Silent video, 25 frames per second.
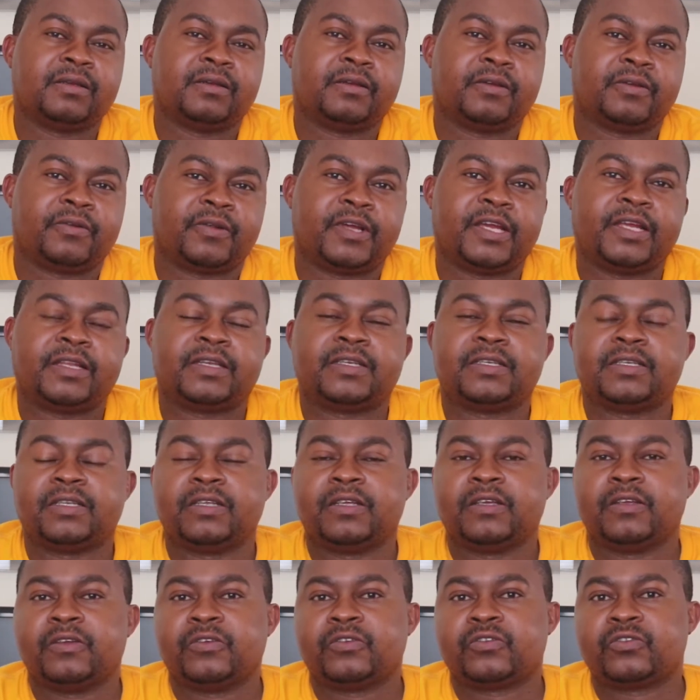right?
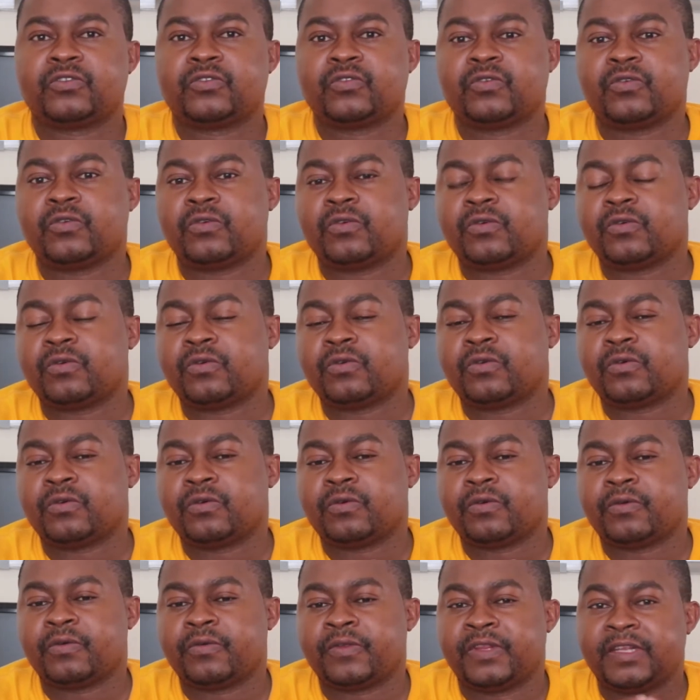
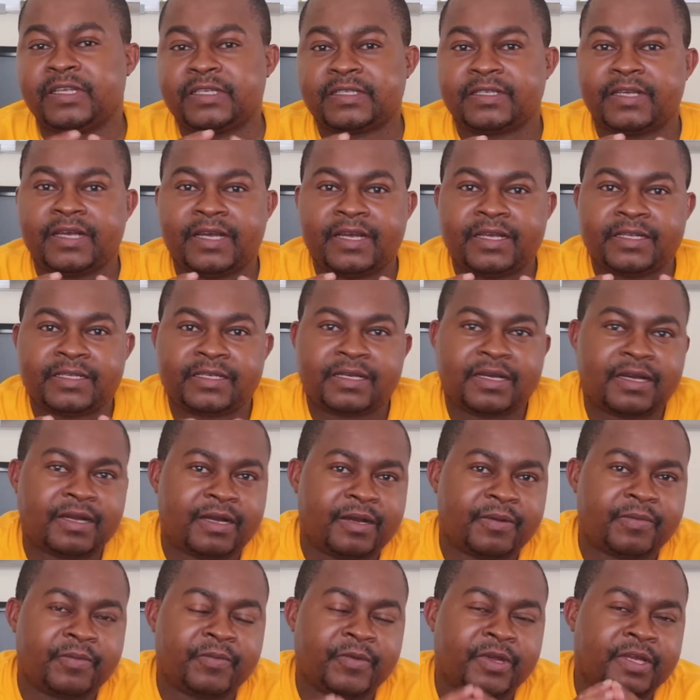So these guys
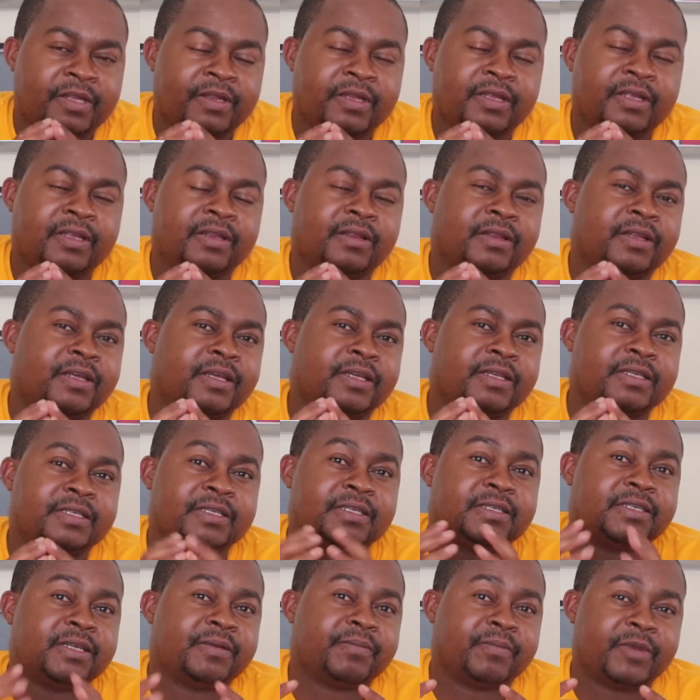come and then they
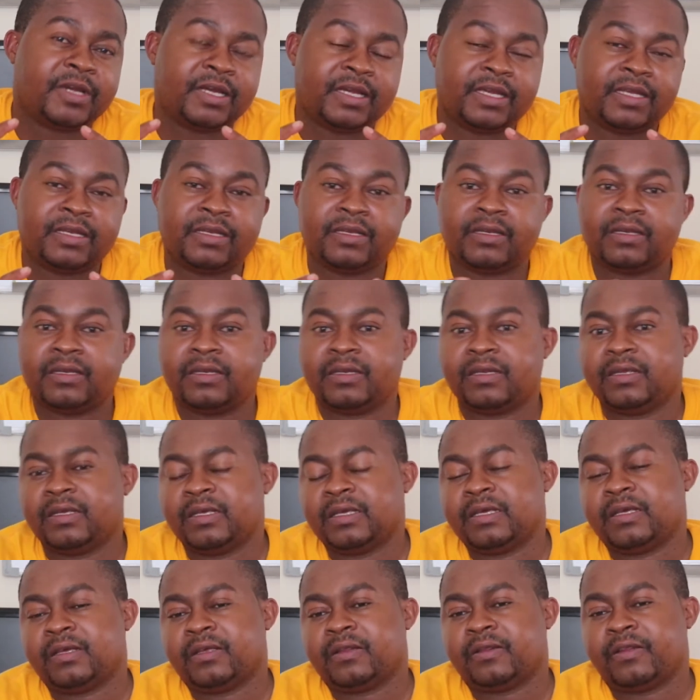determine
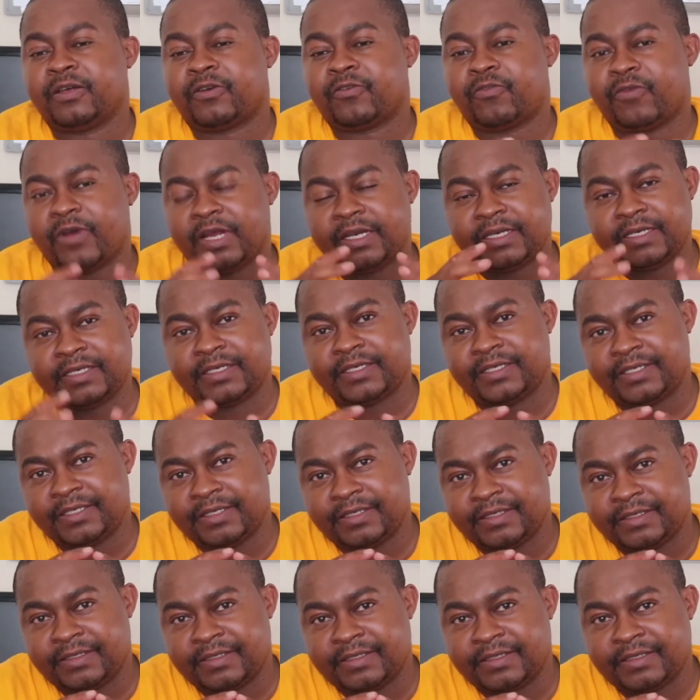the
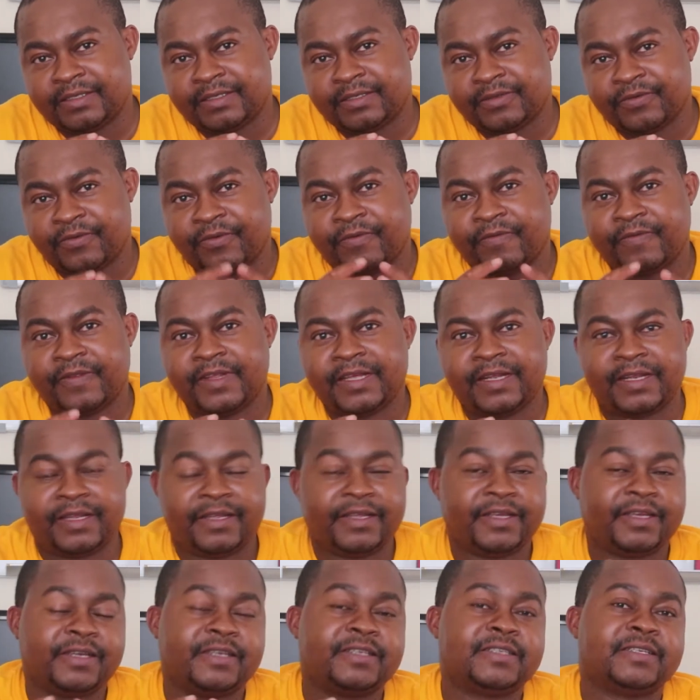quantities of the
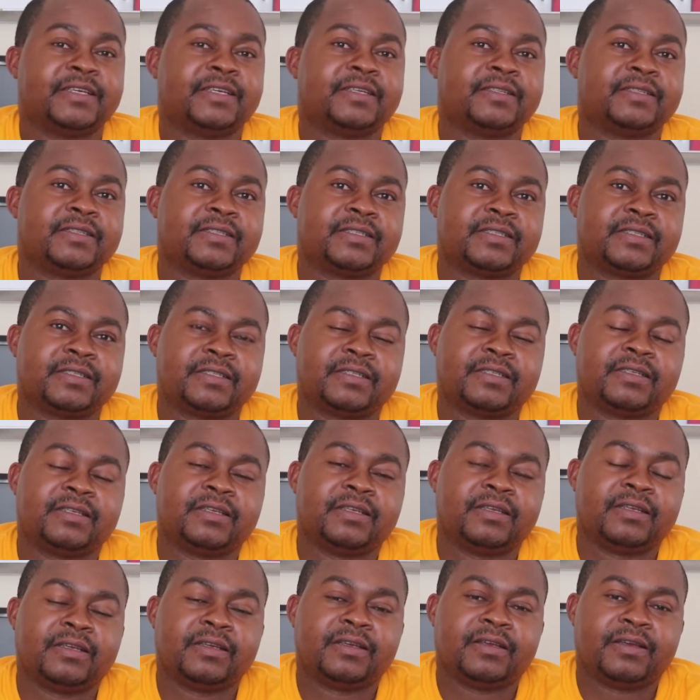reactants
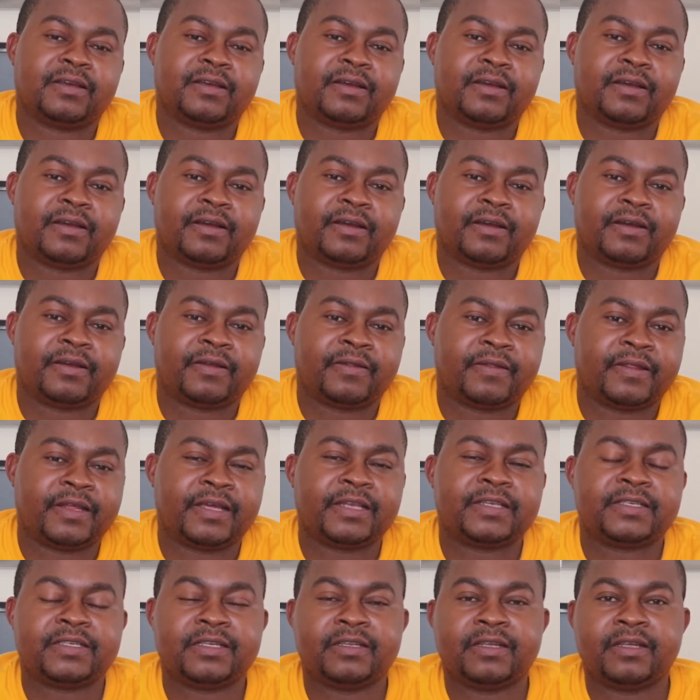
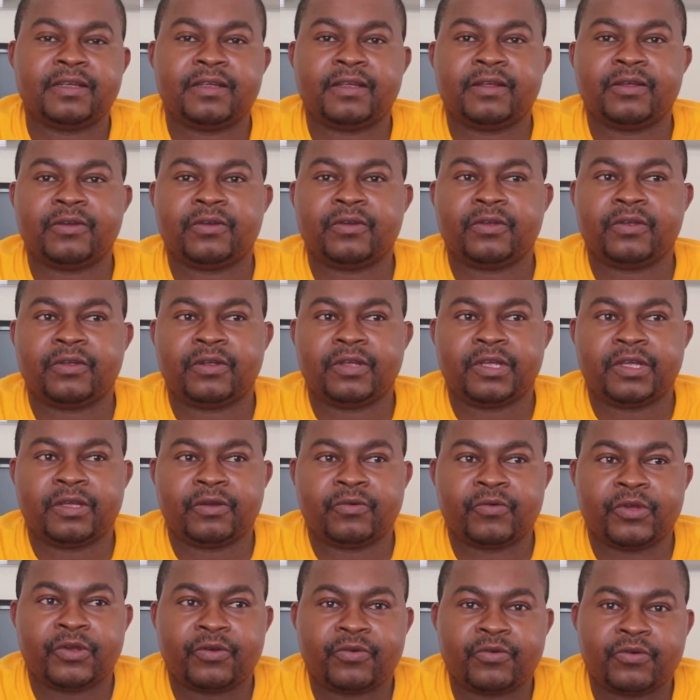that
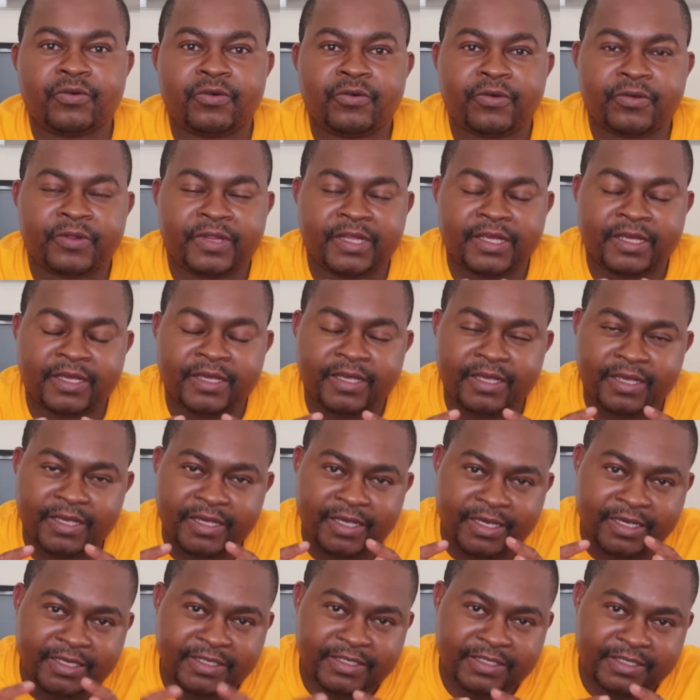we call the
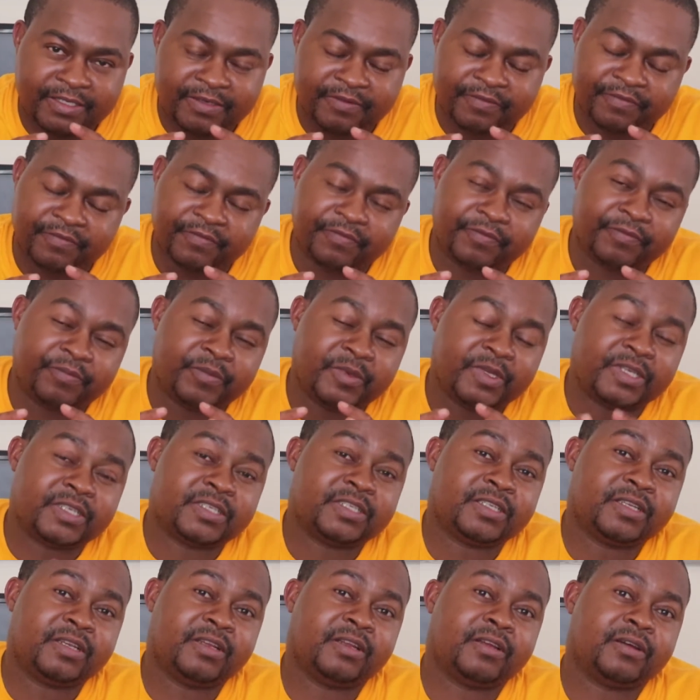active
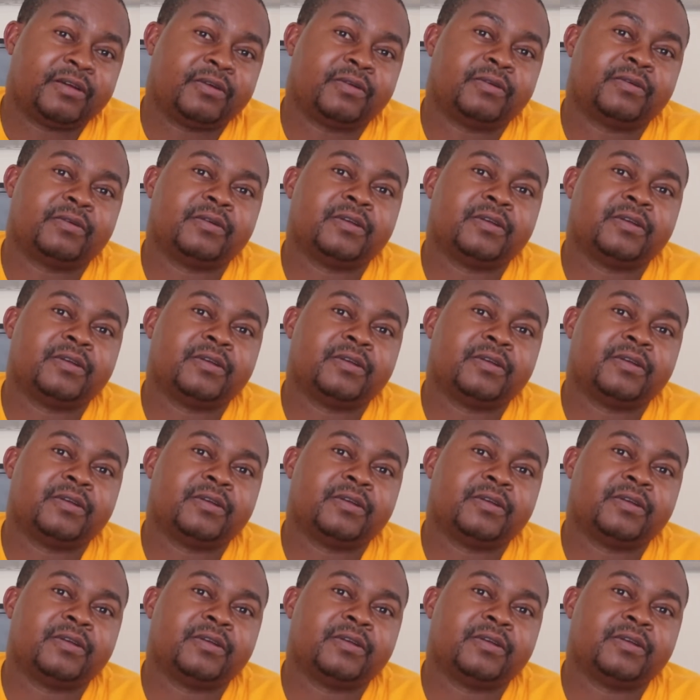material